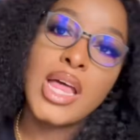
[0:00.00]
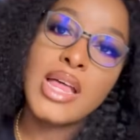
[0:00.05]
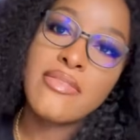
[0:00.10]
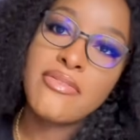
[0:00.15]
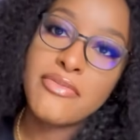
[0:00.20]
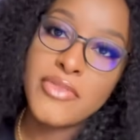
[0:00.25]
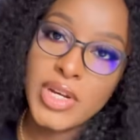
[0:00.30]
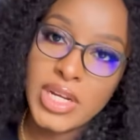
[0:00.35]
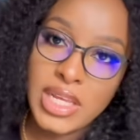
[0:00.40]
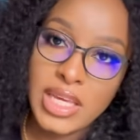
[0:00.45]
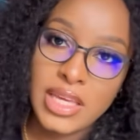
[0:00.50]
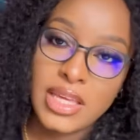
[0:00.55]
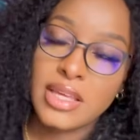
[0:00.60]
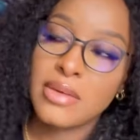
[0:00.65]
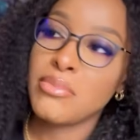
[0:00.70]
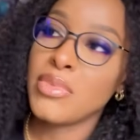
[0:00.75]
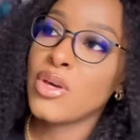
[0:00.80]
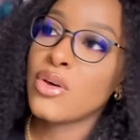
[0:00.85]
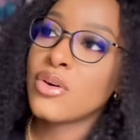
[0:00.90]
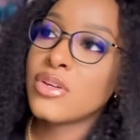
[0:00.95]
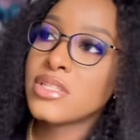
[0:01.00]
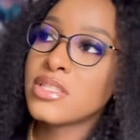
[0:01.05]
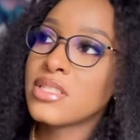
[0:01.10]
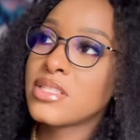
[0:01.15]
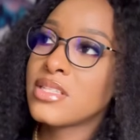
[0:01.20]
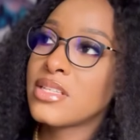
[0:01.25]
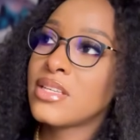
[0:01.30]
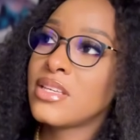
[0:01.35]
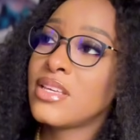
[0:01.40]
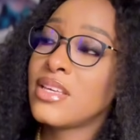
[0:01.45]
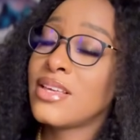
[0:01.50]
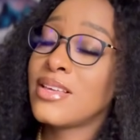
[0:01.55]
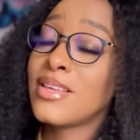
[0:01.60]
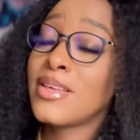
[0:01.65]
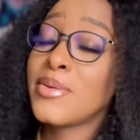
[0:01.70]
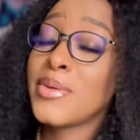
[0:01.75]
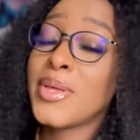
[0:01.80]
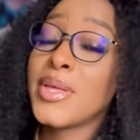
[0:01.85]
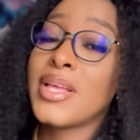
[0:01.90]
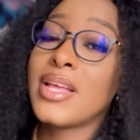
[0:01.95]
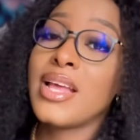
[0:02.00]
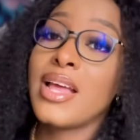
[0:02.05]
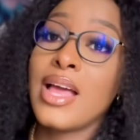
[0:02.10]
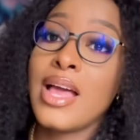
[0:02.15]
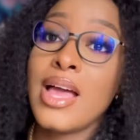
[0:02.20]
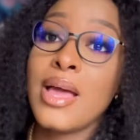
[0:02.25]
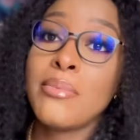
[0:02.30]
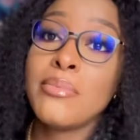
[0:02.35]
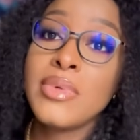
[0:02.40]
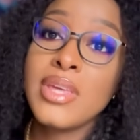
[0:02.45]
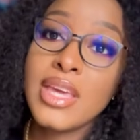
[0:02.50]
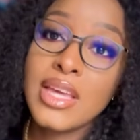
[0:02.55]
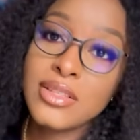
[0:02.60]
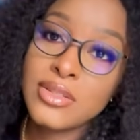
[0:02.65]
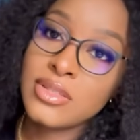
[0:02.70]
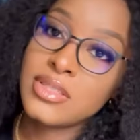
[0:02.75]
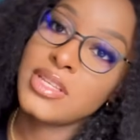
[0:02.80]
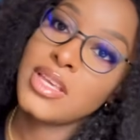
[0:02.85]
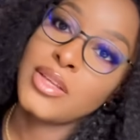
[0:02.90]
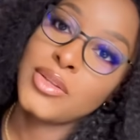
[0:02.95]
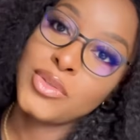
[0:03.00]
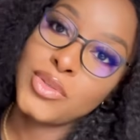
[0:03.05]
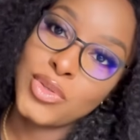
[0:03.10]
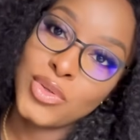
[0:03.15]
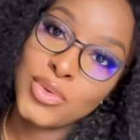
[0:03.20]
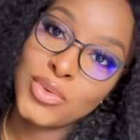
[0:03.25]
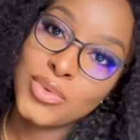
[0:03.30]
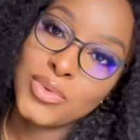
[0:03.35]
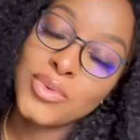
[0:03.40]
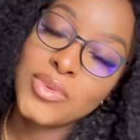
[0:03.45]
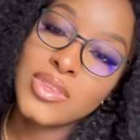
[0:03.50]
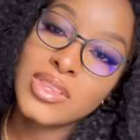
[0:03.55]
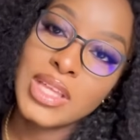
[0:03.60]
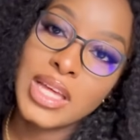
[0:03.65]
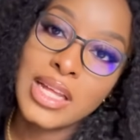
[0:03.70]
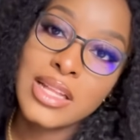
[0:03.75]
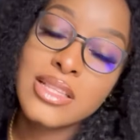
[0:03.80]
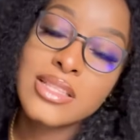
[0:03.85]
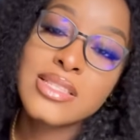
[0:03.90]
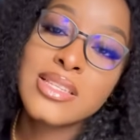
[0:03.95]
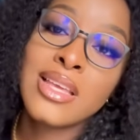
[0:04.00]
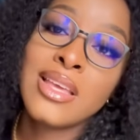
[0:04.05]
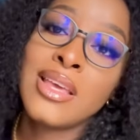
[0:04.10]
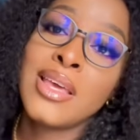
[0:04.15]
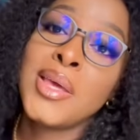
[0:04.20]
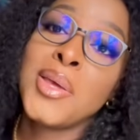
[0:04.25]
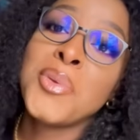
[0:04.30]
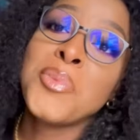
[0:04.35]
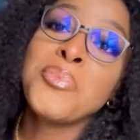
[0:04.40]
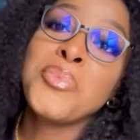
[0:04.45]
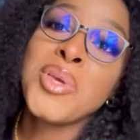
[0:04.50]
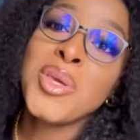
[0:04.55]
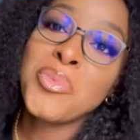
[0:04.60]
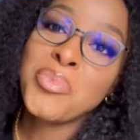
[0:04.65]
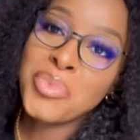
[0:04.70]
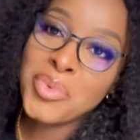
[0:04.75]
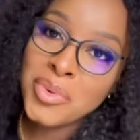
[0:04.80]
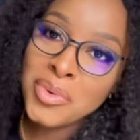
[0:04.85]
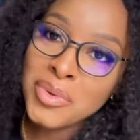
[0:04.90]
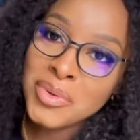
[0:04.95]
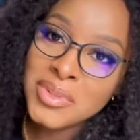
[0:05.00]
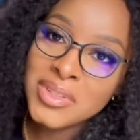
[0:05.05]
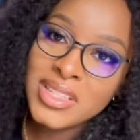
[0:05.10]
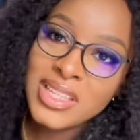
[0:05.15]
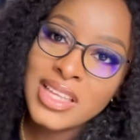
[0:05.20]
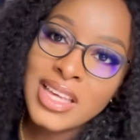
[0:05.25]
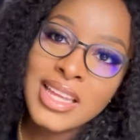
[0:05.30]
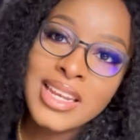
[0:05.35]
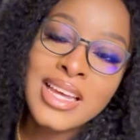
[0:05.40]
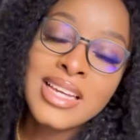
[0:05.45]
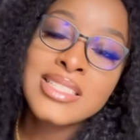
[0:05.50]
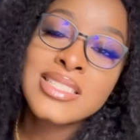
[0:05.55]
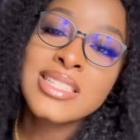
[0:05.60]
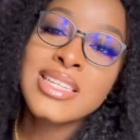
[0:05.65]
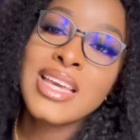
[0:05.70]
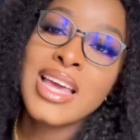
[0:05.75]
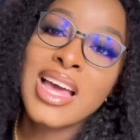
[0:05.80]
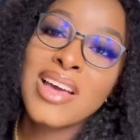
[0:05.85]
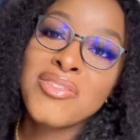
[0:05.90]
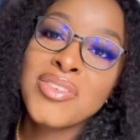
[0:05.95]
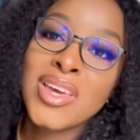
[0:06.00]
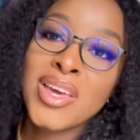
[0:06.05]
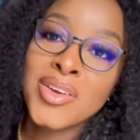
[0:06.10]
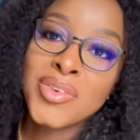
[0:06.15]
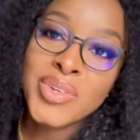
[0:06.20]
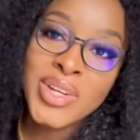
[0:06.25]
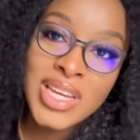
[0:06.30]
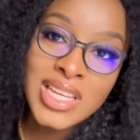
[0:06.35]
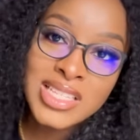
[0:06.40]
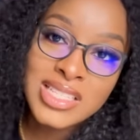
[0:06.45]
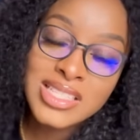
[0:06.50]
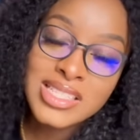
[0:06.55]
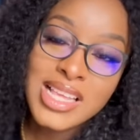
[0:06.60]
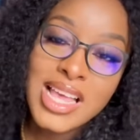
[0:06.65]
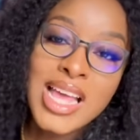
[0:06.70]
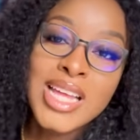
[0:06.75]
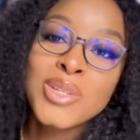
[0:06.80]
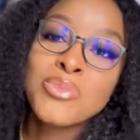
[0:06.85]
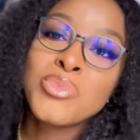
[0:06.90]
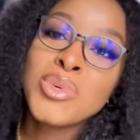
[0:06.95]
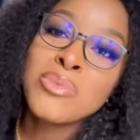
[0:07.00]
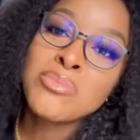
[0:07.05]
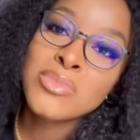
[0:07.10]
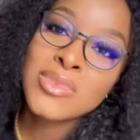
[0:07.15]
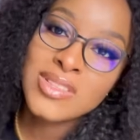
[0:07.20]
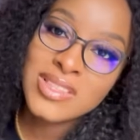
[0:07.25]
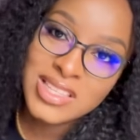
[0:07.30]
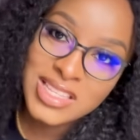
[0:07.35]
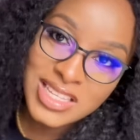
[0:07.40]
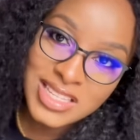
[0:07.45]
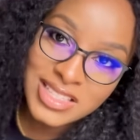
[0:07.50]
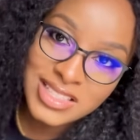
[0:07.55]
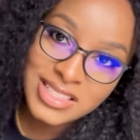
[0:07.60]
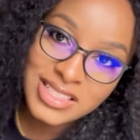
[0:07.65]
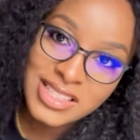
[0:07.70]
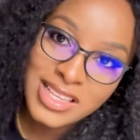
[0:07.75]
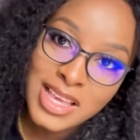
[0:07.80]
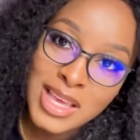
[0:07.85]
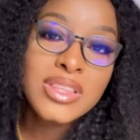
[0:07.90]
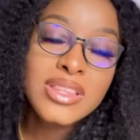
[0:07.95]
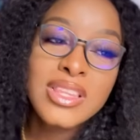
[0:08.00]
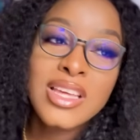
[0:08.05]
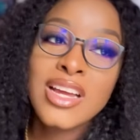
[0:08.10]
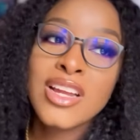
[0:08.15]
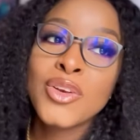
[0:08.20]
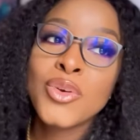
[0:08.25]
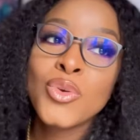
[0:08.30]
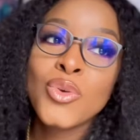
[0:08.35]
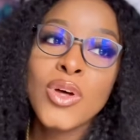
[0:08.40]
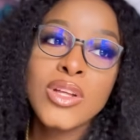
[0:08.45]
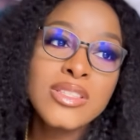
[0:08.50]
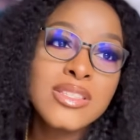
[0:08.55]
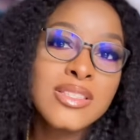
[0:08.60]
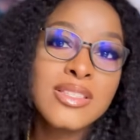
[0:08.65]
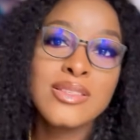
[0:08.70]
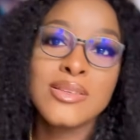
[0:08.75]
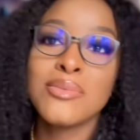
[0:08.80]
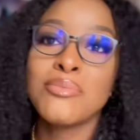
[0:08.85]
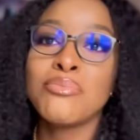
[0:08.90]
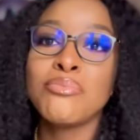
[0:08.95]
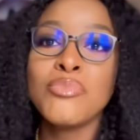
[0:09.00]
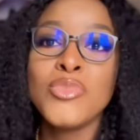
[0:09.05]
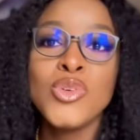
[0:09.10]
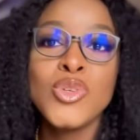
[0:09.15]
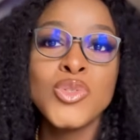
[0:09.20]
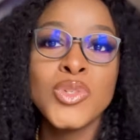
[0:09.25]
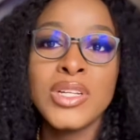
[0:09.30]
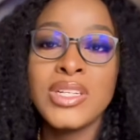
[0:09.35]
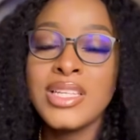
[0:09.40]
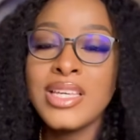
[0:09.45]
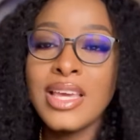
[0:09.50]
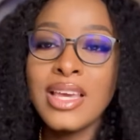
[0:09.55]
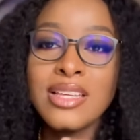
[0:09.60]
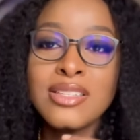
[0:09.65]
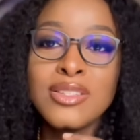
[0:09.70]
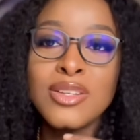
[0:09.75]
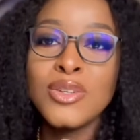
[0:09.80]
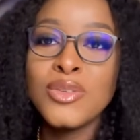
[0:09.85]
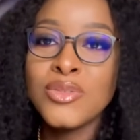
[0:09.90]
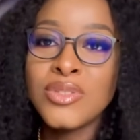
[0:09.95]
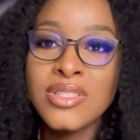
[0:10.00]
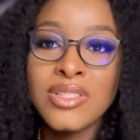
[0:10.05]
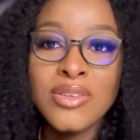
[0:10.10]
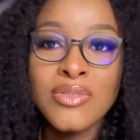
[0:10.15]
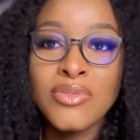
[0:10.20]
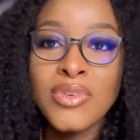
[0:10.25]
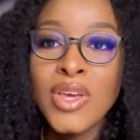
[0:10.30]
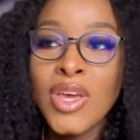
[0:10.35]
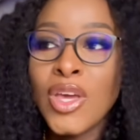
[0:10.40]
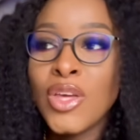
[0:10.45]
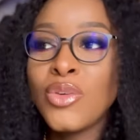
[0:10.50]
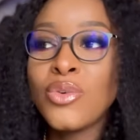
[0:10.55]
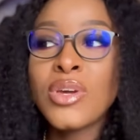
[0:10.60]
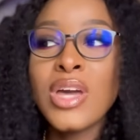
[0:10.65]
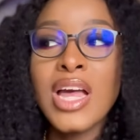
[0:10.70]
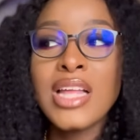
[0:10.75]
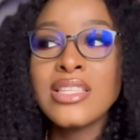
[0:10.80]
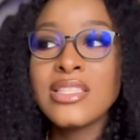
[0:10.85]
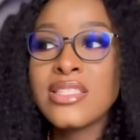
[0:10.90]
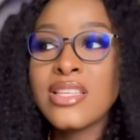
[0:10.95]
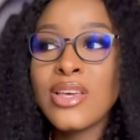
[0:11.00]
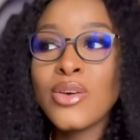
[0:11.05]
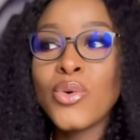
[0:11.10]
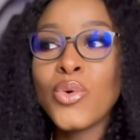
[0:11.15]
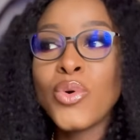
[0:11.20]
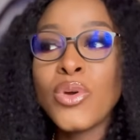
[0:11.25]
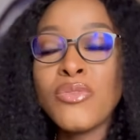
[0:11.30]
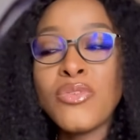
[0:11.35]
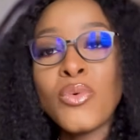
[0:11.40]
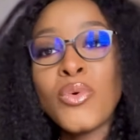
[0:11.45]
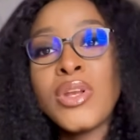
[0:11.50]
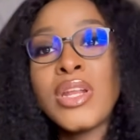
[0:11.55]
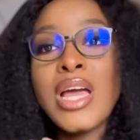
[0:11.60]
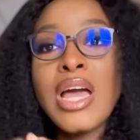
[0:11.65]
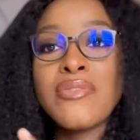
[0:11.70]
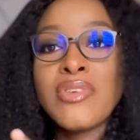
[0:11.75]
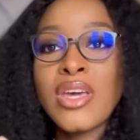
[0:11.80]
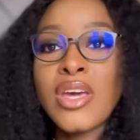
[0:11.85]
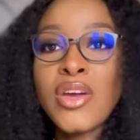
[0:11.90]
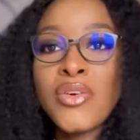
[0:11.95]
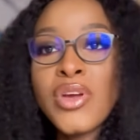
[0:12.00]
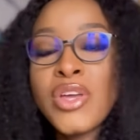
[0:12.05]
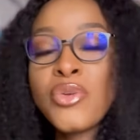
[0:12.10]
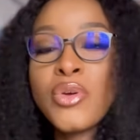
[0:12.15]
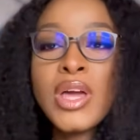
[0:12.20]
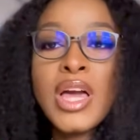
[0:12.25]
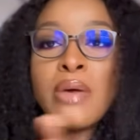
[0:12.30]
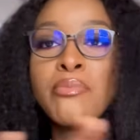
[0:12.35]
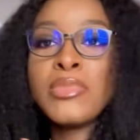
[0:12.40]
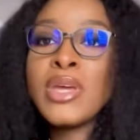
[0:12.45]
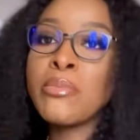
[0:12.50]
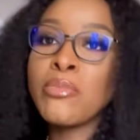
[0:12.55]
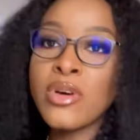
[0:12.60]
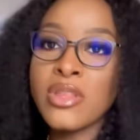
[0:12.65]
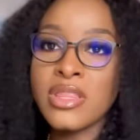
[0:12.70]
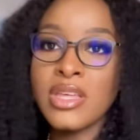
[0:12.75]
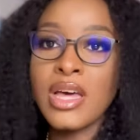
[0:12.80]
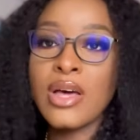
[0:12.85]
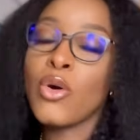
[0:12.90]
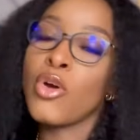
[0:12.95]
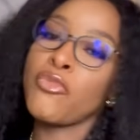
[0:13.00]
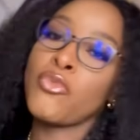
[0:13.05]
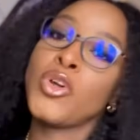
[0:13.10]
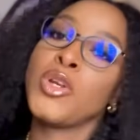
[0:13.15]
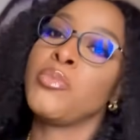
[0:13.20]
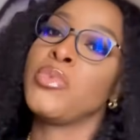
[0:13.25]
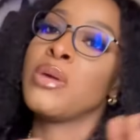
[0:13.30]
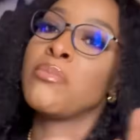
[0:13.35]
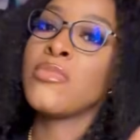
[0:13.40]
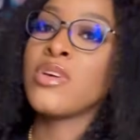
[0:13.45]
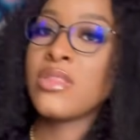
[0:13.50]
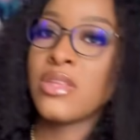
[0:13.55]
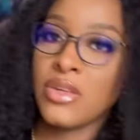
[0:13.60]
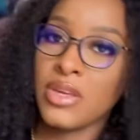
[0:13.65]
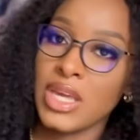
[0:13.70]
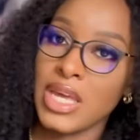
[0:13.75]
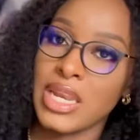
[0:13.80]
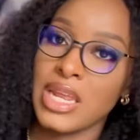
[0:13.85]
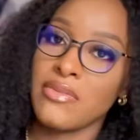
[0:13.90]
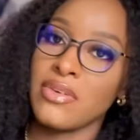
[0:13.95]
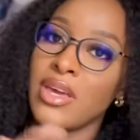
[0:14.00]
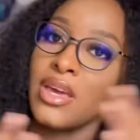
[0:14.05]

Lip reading: Funny, because I'm here to tell you that people can actually have careers and be mothers. They are not mutually exclusive. You can't say, oh, if you want to have a career, you can't be a mother, or if you want to be a mother, you can't have a